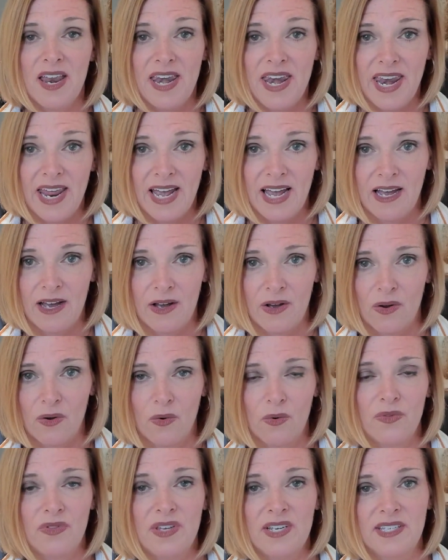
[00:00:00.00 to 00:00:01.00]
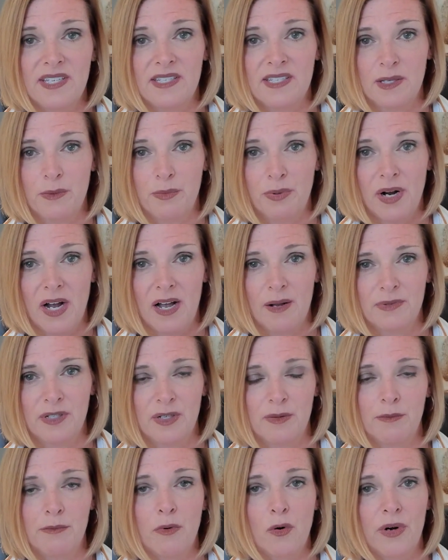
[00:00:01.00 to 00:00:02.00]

Now, this is the problem.